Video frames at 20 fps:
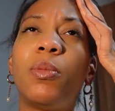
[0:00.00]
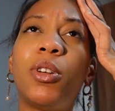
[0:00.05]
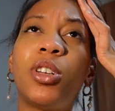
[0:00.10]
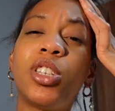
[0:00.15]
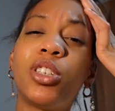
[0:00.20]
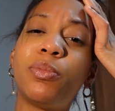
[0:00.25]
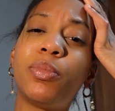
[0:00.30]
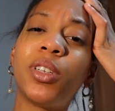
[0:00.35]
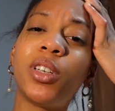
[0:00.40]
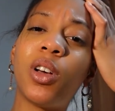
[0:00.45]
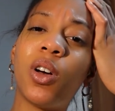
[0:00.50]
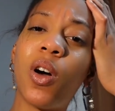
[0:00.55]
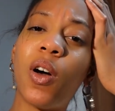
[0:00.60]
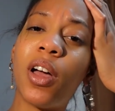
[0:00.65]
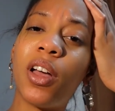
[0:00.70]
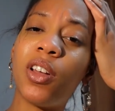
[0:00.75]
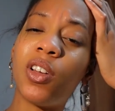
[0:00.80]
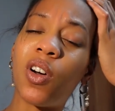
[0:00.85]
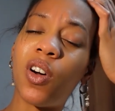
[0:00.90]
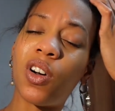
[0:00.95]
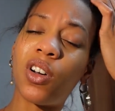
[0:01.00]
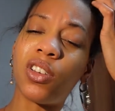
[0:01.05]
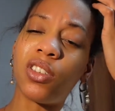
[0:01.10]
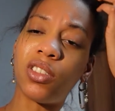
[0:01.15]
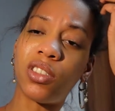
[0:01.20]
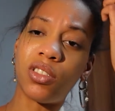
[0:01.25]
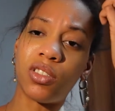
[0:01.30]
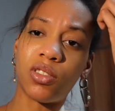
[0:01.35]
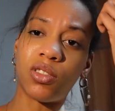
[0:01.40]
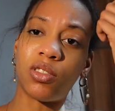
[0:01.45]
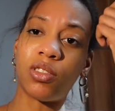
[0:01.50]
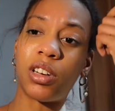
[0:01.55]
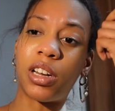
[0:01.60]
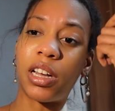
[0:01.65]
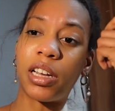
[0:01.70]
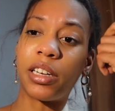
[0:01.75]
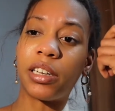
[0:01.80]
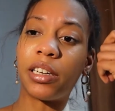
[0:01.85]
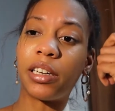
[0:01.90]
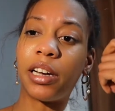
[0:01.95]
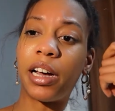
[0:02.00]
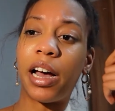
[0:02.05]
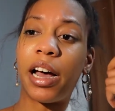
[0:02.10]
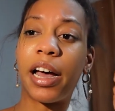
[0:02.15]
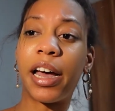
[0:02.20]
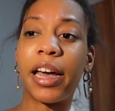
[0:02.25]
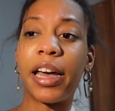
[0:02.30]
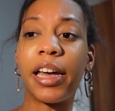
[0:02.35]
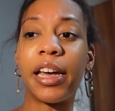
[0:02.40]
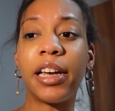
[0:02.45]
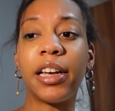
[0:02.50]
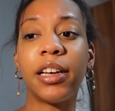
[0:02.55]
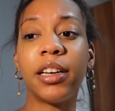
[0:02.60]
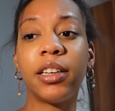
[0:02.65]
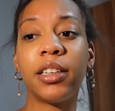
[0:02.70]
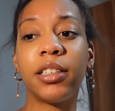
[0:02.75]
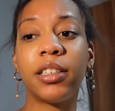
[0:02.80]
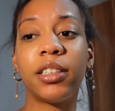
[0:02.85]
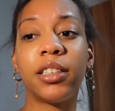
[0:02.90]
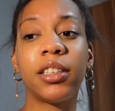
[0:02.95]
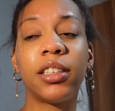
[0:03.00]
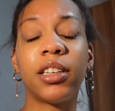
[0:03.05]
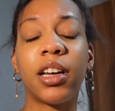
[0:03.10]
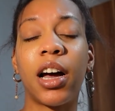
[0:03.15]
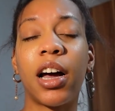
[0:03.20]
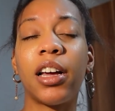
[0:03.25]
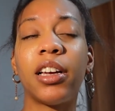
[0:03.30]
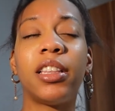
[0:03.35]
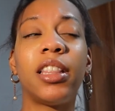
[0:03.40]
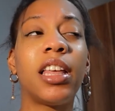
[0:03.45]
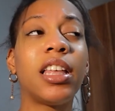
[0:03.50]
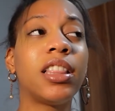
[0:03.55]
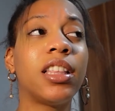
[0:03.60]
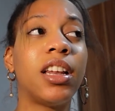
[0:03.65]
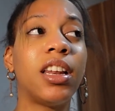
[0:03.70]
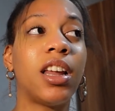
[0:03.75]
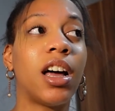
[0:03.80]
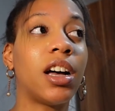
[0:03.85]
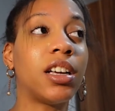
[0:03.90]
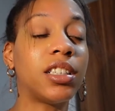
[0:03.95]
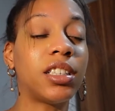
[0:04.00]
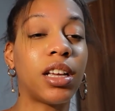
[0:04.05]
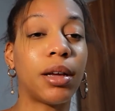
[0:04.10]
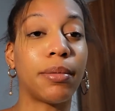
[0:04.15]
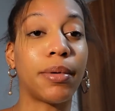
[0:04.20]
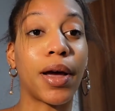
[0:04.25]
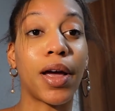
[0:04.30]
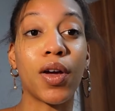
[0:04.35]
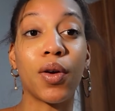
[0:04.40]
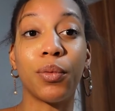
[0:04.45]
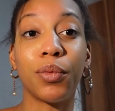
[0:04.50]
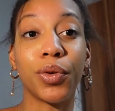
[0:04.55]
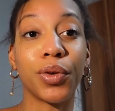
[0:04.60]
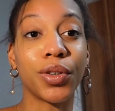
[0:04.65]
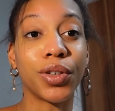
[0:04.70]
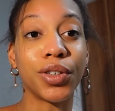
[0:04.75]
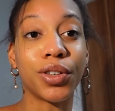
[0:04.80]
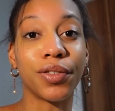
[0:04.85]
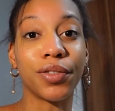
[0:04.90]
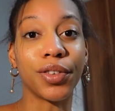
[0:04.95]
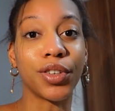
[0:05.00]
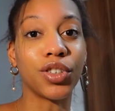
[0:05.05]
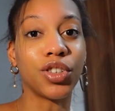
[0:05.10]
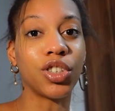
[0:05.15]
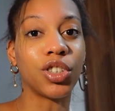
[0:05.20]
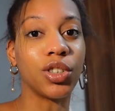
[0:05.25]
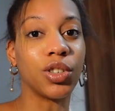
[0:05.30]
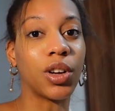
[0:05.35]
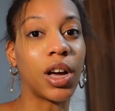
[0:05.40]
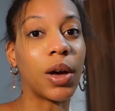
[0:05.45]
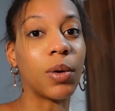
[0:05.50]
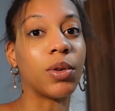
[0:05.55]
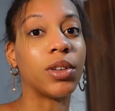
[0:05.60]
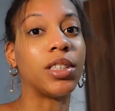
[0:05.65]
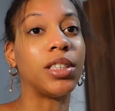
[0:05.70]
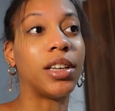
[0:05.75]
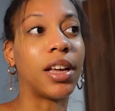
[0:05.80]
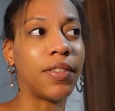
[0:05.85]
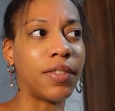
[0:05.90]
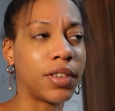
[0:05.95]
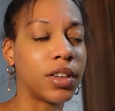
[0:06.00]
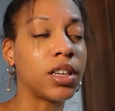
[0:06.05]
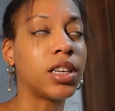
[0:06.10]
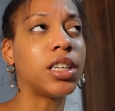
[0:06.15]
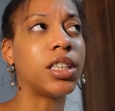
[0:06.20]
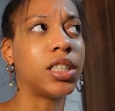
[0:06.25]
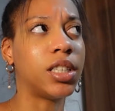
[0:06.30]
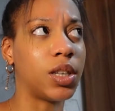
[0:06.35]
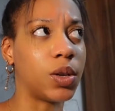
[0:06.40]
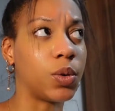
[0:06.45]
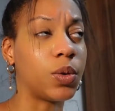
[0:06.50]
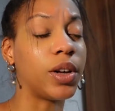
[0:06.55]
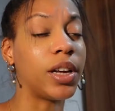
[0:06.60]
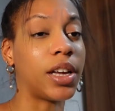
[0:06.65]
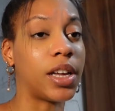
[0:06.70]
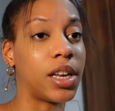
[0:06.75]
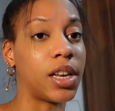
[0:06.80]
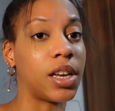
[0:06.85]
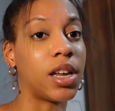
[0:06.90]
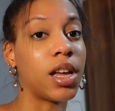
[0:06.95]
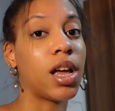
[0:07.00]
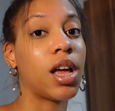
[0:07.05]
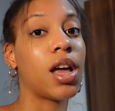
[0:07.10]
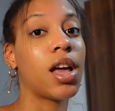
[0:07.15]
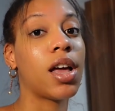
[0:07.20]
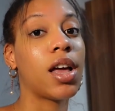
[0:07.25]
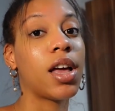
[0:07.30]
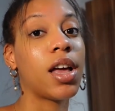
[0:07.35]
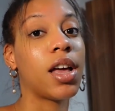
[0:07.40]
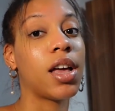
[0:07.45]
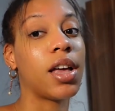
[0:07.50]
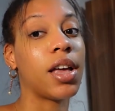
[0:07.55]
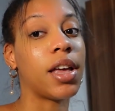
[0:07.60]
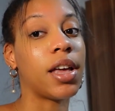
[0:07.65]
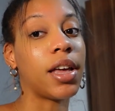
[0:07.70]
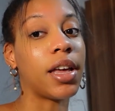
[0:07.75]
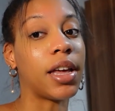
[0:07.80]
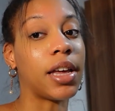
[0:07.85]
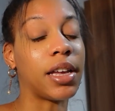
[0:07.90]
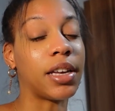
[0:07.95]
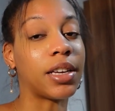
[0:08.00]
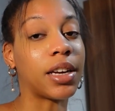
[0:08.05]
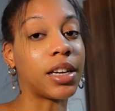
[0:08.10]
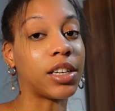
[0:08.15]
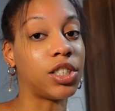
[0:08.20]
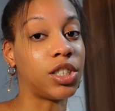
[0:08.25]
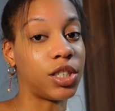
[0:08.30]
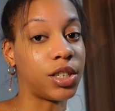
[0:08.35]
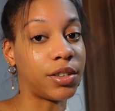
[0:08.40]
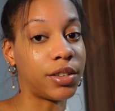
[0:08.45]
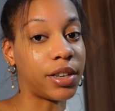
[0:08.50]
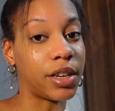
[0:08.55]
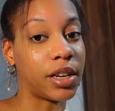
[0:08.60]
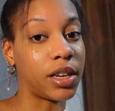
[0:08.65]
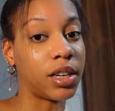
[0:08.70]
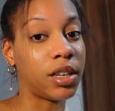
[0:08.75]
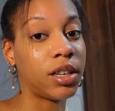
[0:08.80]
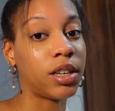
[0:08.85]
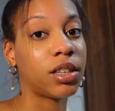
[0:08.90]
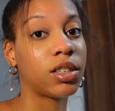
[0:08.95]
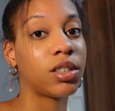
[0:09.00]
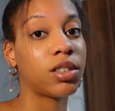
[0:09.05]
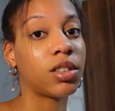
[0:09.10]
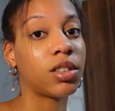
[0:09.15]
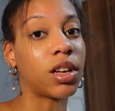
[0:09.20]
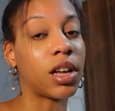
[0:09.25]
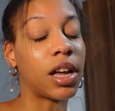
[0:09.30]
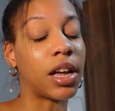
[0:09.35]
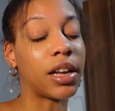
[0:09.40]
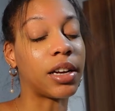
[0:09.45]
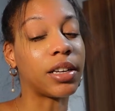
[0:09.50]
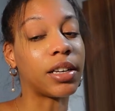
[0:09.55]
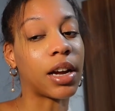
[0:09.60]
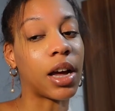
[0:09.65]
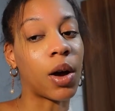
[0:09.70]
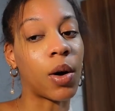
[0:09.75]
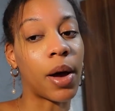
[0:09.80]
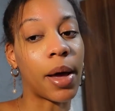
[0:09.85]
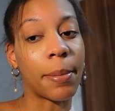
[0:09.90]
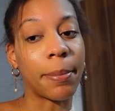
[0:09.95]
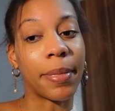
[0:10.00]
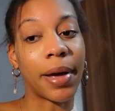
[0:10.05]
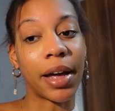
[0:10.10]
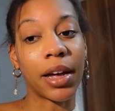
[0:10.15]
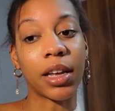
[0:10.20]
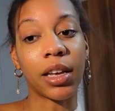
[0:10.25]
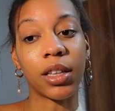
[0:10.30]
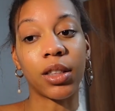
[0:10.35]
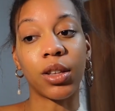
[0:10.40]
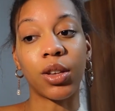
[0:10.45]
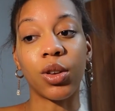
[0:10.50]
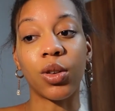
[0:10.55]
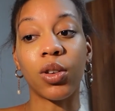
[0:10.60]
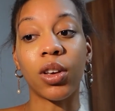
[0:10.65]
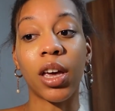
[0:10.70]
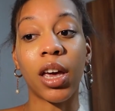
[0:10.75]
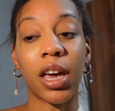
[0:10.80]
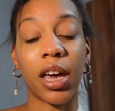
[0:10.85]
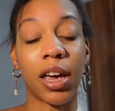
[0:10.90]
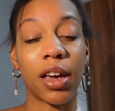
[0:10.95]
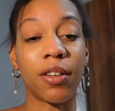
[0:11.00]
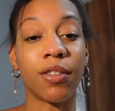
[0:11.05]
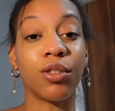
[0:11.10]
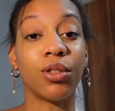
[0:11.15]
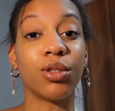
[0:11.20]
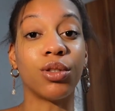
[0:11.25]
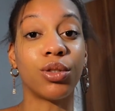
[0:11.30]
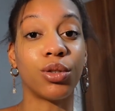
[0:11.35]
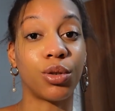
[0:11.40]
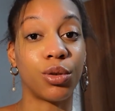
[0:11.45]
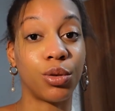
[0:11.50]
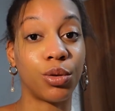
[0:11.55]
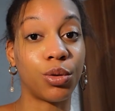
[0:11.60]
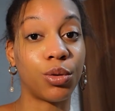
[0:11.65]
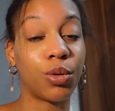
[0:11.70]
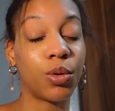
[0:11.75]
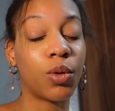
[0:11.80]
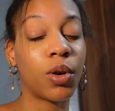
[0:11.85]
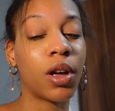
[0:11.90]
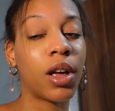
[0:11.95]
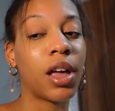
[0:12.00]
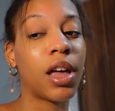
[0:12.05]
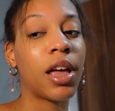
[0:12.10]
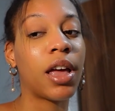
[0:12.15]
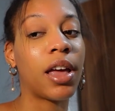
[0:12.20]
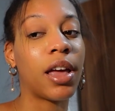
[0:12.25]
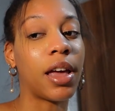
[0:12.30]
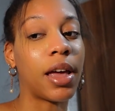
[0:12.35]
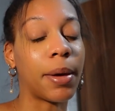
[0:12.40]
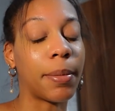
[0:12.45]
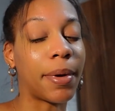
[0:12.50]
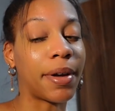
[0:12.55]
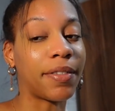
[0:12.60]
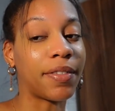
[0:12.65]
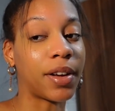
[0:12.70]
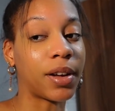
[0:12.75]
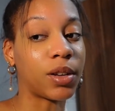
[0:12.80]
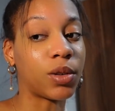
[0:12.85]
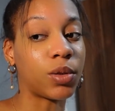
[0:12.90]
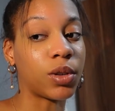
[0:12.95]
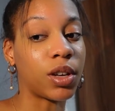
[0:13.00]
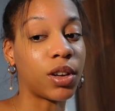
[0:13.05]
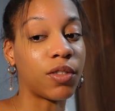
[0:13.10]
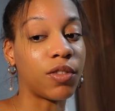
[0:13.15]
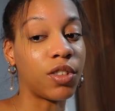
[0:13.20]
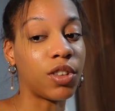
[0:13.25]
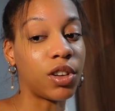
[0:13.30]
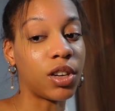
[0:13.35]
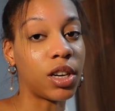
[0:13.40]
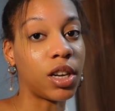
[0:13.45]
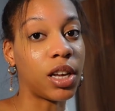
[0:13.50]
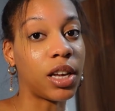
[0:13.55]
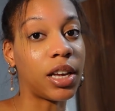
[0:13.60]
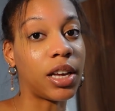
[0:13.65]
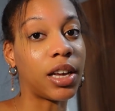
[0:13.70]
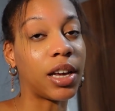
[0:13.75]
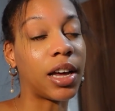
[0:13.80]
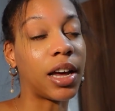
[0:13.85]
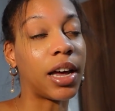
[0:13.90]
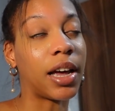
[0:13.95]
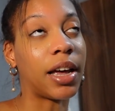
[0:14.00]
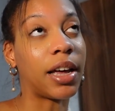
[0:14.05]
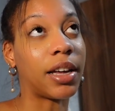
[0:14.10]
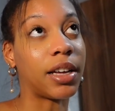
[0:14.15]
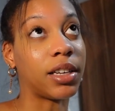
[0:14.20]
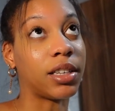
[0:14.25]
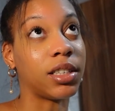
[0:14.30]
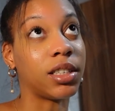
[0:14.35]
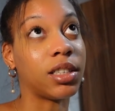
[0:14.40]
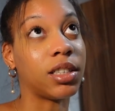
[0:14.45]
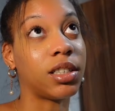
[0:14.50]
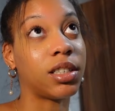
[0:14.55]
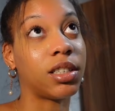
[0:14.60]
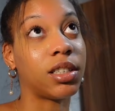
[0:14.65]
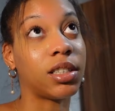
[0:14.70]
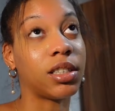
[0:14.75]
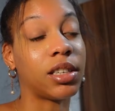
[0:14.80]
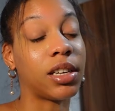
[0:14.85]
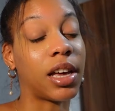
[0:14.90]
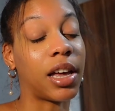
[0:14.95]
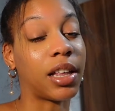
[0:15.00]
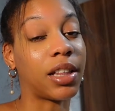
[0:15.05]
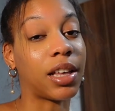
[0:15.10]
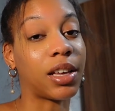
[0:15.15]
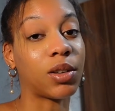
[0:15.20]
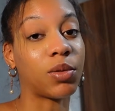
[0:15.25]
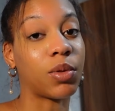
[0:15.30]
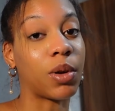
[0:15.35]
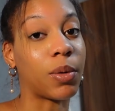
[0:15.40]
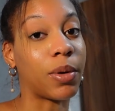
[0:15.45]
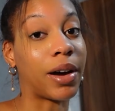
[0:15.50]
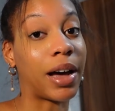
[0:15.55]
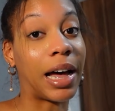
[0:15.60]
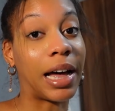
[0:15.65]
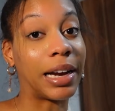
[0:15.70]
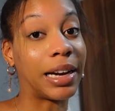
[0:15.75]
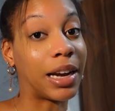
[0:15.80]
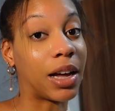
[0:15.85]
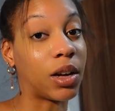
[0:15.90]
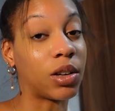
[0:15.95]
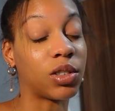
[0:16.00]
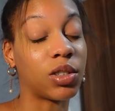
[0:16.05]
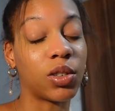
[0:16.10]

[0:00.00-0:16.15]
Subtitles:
much has been going on, you know. Like, I think the last time I uploaded a video, I was definitely still in Nigeria, and now I'm back in the UK for school and my final year of uni, and yeah, that's where we're at now.